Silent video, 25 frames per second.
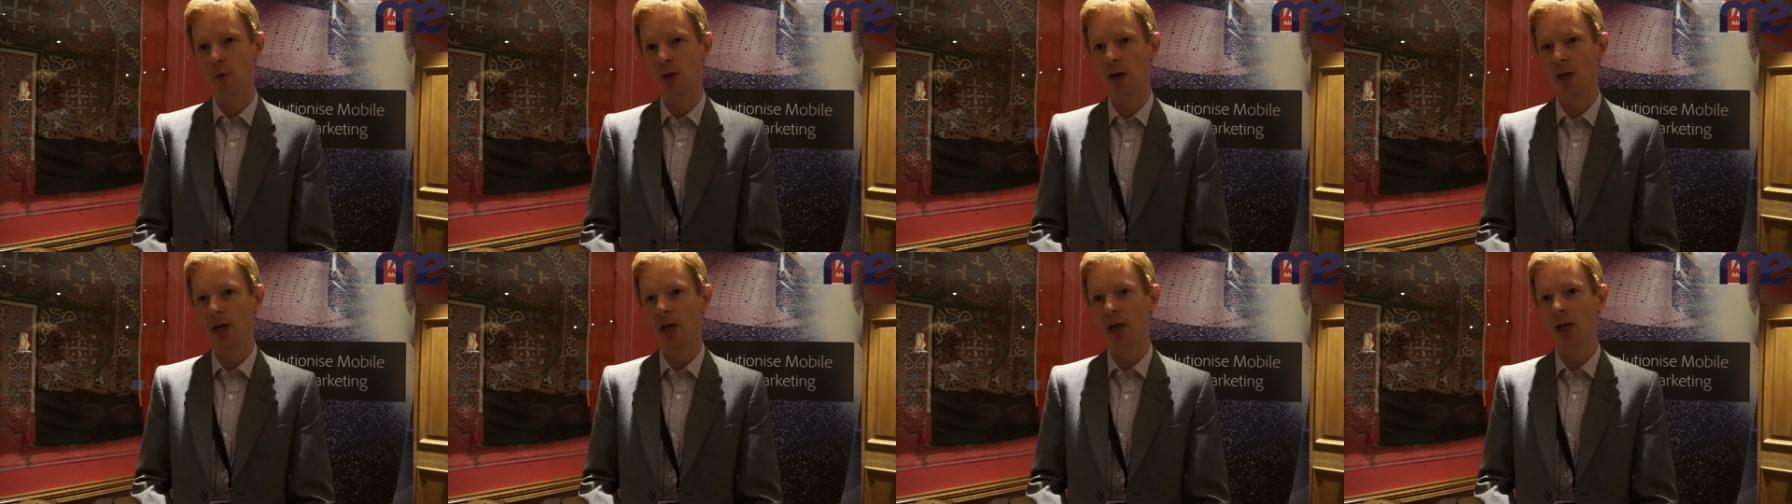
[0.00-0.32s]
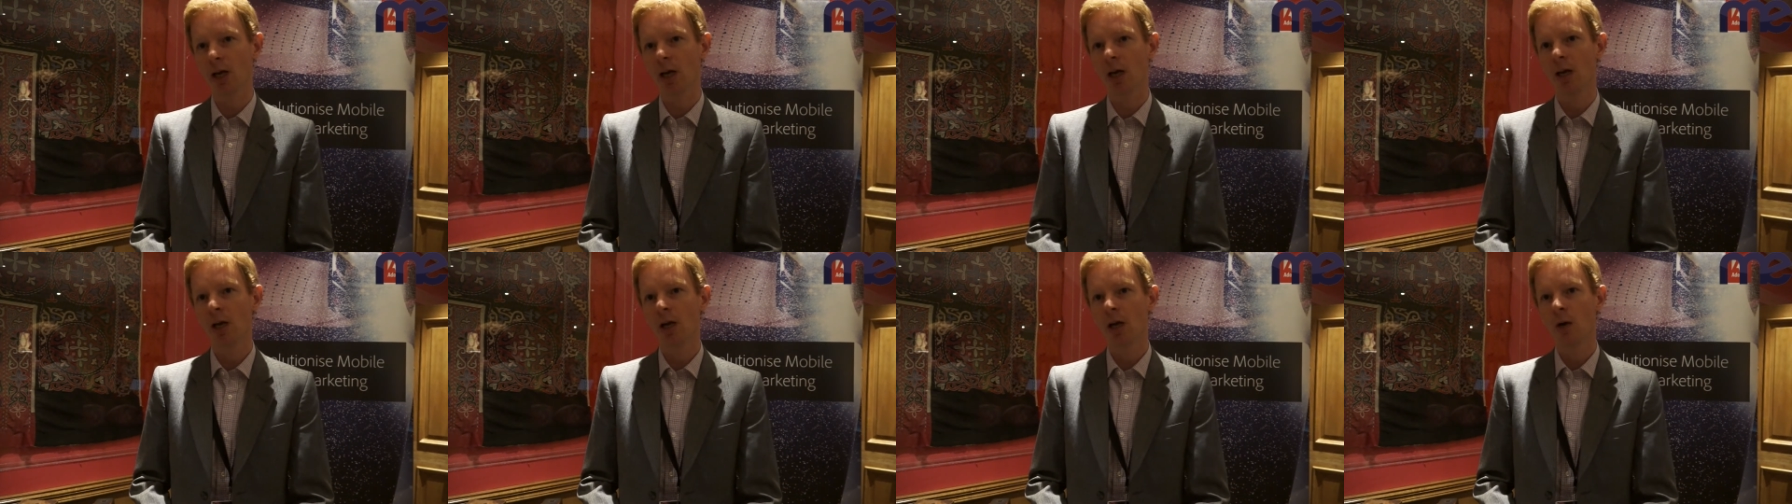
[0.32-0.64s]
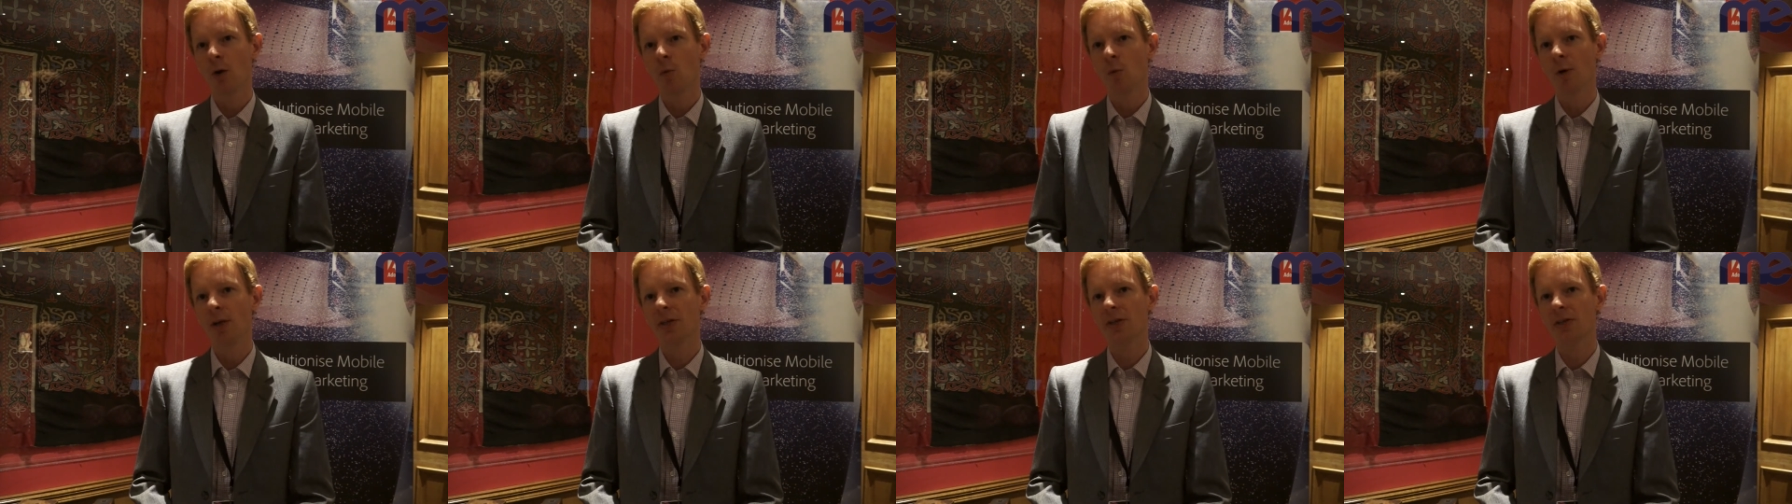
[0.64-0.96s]
We,
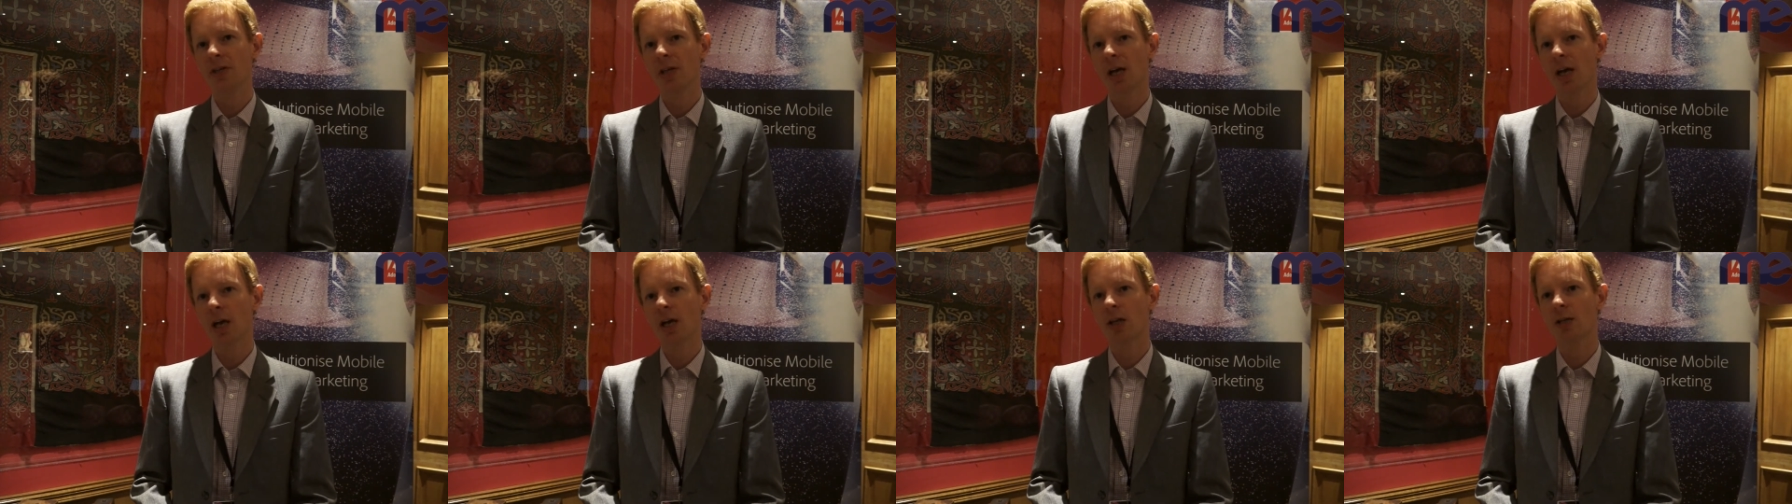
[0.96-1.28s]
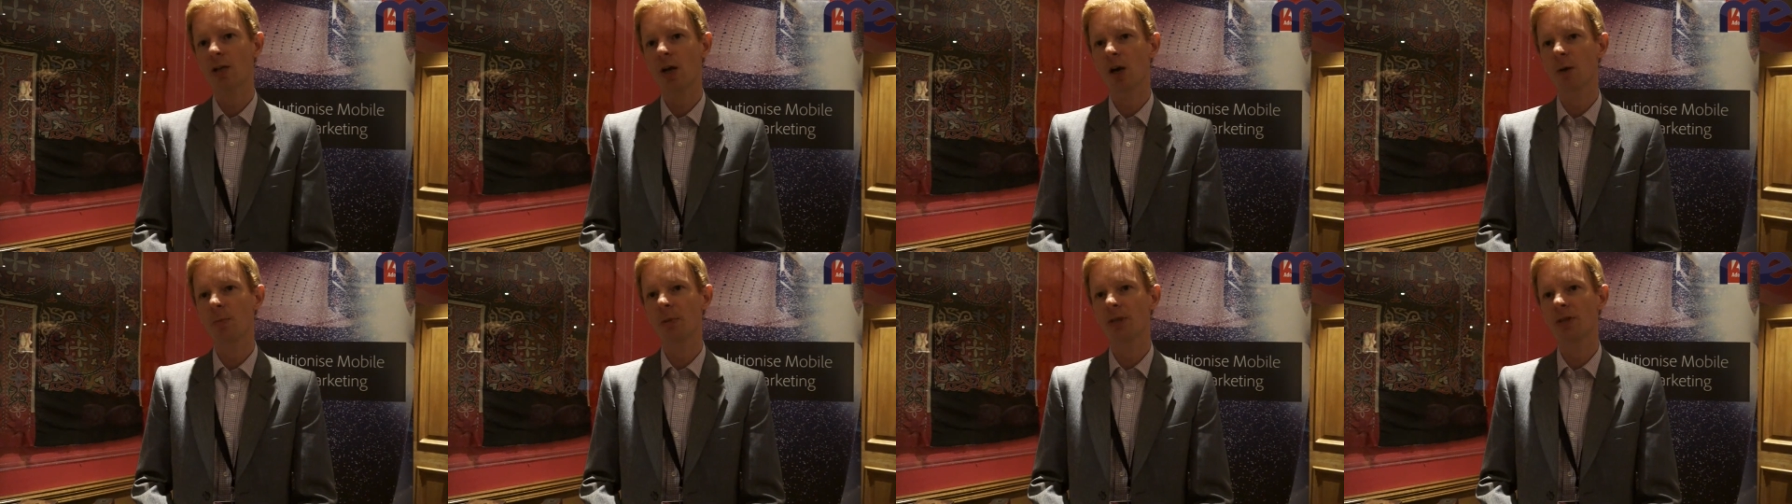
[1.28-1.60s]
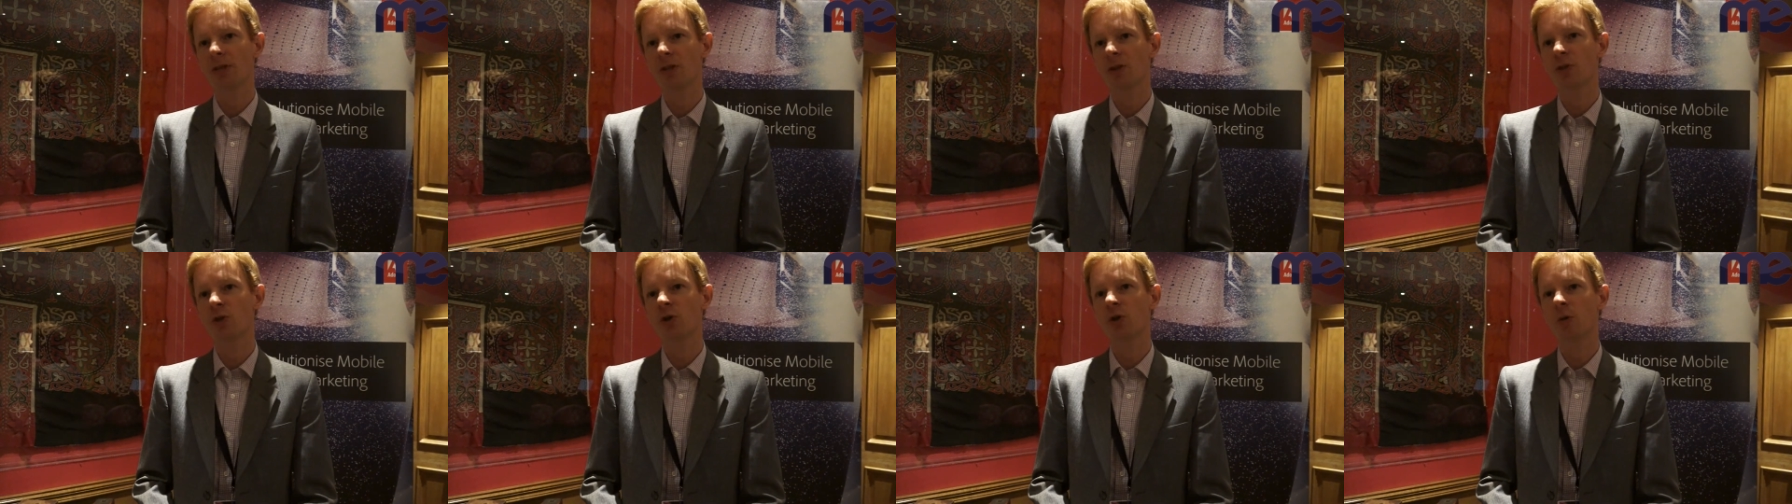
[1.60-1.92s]
we're seeing Adobe's
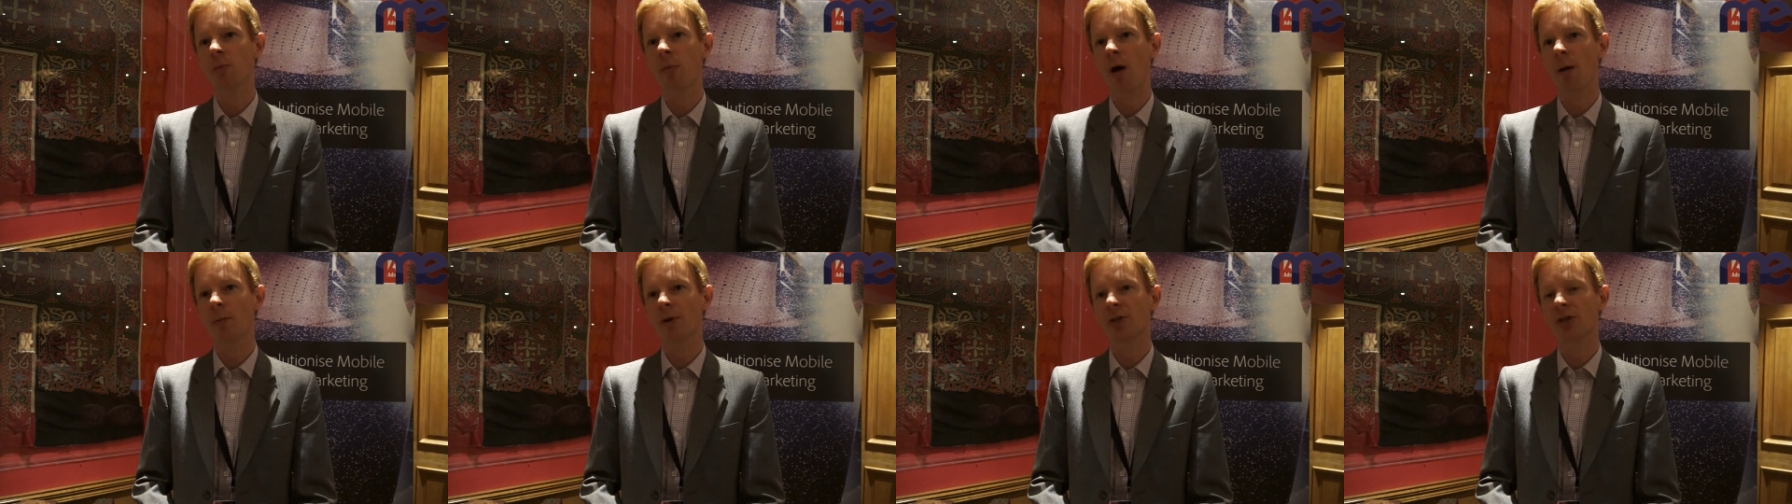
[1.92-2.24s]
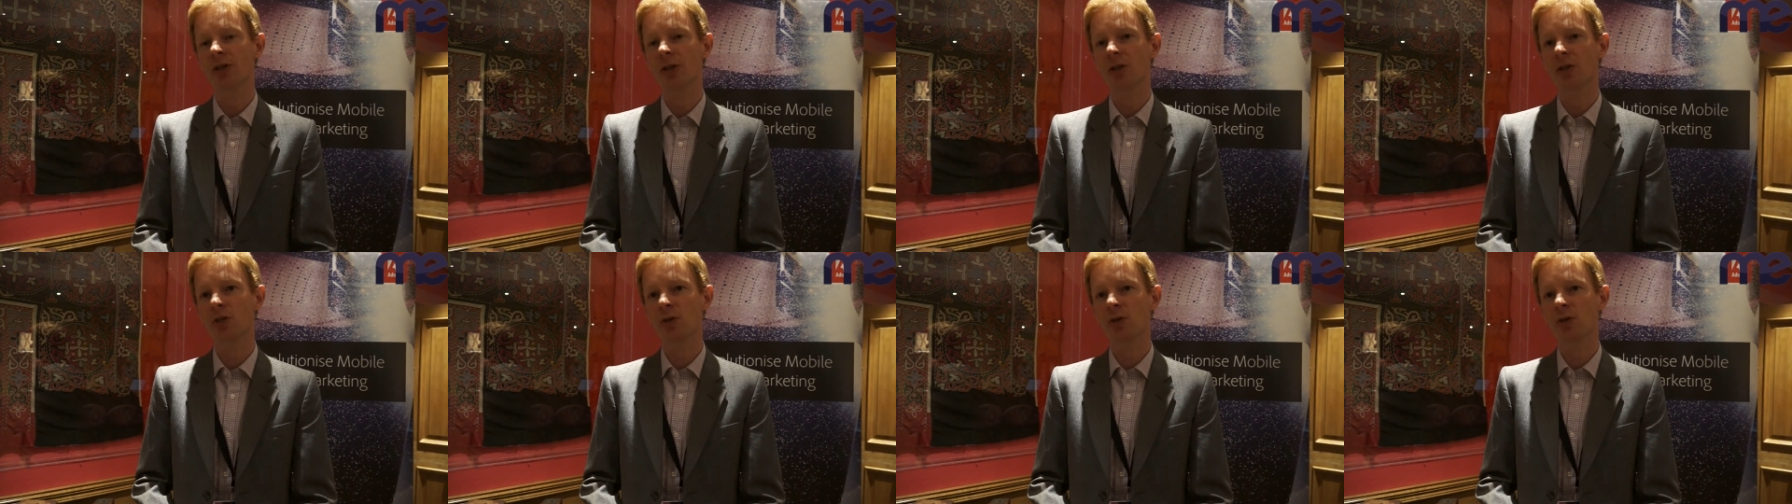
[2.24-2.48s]
digital publishing